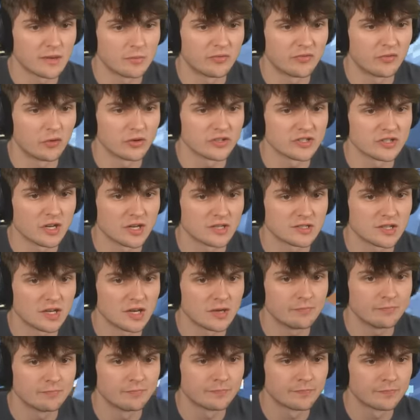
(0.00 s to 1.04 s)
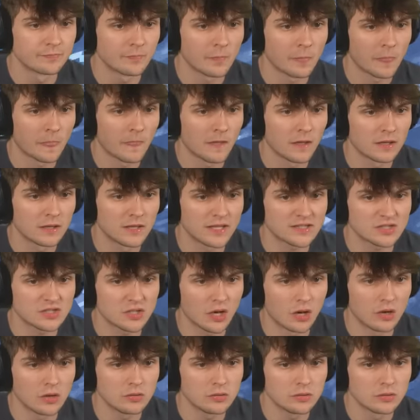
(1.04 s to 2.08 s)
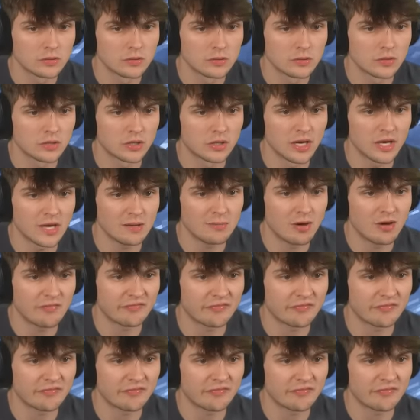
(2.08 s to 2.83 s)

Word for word: before it's nighttime. Let's go. Come on,